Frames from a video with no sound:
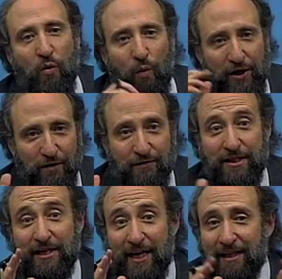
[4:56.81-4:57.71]
when you
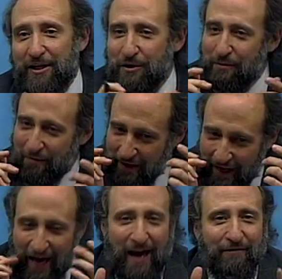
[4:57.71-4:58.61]
see that you
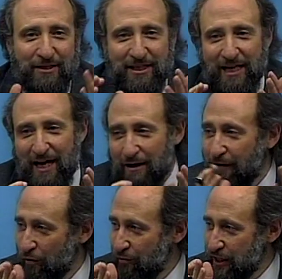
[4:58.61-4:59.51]
have a set of
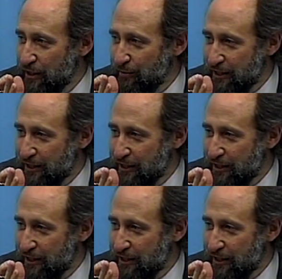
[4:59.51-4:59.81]
a reasonable